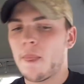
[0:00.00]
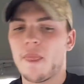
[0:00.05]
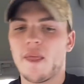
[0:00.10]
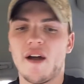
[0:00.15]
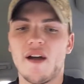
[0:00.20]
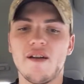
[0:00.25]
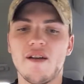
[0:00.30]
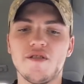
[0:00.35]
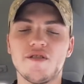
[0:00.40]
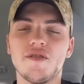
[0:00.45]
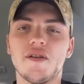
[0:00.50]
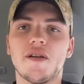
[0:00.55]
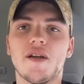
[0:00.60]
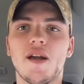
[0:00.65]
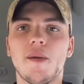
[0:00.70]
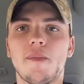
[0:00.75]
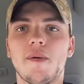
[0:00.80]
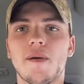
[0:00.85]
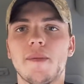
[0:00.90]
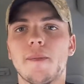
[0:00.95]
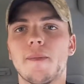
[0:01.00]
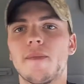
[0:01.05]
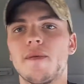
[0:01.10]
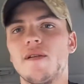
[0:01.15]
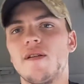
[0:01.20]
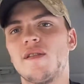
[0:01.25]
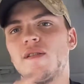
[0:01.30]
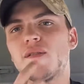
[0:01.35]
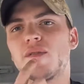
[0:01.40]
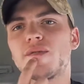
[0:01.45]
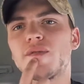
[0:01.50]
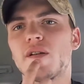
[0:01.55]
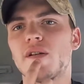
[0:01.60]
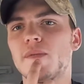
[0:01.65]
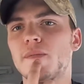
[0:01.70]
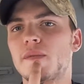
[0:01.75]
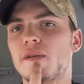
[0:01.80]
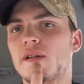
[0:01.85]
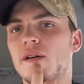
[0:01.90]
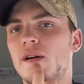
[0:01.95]
I usually keep it in the
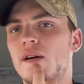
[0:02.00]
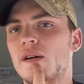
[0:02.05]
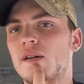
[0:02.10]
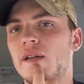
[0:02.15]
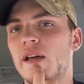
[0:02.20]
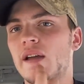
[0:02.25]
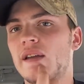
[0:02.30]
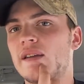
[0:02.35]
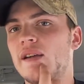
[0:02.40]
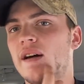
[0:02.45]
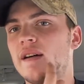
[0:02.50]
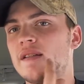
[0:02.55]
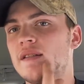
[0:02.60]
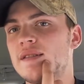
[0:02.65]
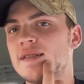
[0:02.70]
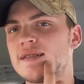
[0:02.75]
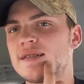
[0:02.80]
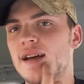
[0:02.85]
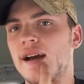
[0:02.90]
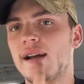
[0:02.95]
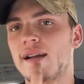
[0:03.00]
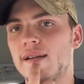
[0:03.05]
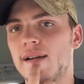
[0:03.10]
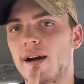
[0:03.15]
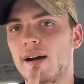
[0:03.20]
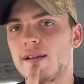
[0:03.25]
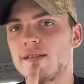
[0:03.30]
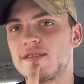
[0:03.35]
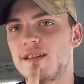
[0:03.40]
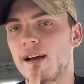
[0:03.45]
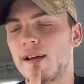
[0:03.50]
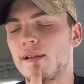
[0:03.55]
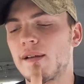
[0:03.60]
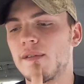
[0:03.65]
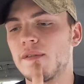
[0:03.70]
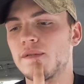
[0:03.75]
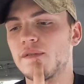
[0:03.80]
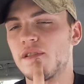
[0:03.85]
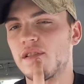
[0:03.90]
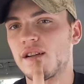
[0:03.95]
front, but like not to the side, not exactly
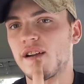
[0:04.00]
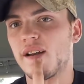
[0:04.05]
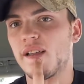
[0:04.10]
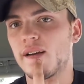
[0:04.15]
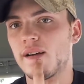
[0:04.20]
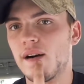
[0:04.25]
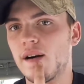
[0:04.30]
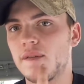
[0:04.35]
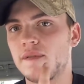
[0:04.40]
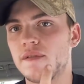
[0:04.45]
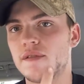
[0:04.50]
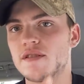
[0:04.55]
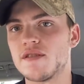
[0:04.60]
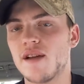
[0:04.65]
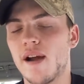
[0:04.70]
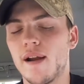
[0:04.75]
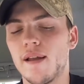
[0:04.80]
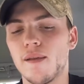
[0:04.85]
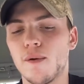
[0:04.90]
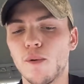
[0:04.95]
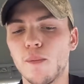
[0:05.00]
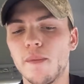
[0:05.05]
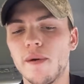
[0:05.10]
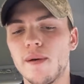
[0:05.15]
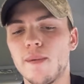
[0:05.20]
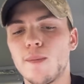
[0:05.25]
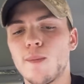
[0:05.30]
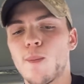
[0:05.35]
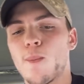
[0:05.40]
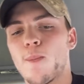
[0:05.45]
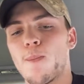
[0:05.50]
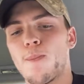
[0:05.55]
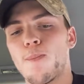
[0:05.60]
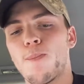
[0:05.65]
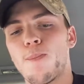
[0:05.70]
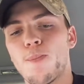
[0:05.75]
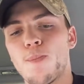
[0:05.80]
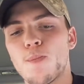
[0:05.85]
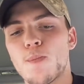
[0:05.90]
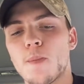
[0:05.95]
in the front, kind of like off to the side a little bit.
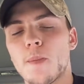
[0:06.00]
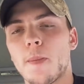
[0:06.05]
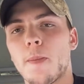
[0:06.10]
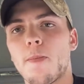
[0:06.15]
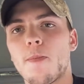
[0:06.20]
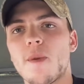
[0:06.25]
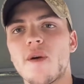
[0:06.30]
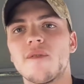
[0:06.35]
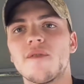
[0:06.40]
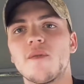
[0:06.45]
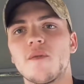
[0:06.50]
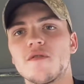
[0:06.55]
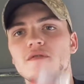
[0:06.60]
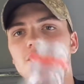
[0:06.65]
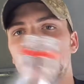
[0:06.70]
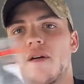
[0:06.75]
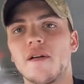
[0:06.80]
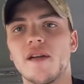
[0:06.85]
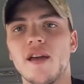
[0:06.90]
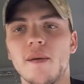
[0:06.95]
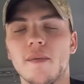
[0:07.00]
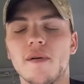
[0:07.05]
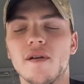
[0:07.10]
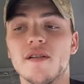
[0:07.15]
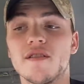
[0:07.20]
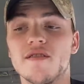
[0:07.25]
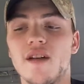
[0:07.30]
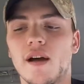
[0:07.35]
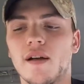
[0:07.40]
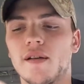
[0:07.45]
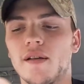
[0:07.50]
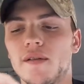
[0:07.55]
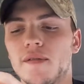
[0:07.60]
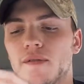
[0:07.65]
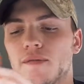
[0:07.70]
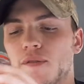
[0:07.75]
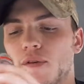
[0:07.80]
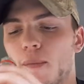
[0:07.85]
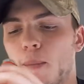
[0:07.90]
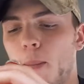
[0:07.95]
Every once in a while, I'll keep it exactly in
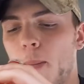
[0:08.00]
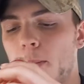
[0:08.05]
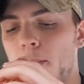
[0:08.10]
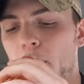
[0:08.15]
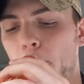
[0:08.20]
the front.